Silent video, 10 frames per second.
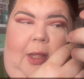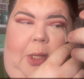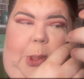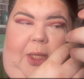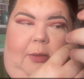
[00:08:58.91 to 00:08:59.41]

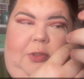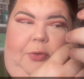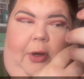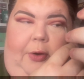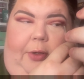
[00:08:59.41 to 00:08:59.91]
She goes through
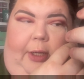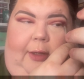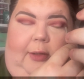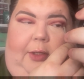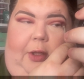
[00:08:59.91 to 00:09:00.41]

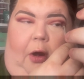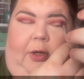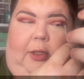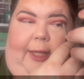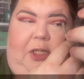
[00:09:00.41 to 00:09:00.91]
her
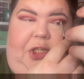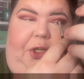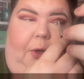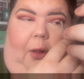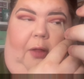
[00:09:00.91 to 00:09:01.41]
collection, you
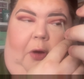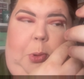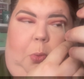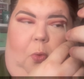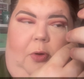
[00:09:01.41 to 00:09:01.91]
know, all of her
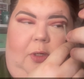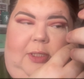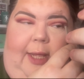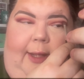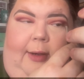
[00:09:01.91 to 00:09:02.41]
drawers
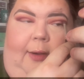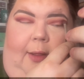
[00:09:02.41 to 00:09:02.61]
and